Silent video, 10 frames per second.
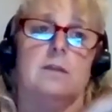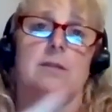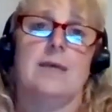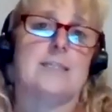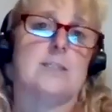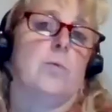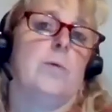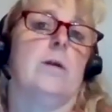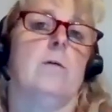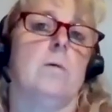That's what
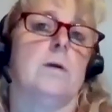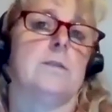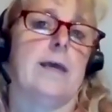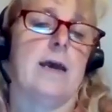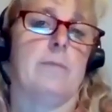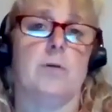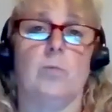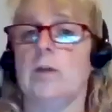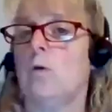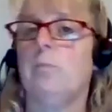we don't want to happen.
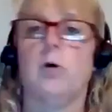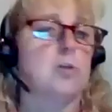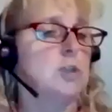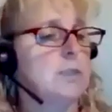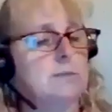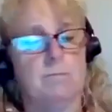We don't post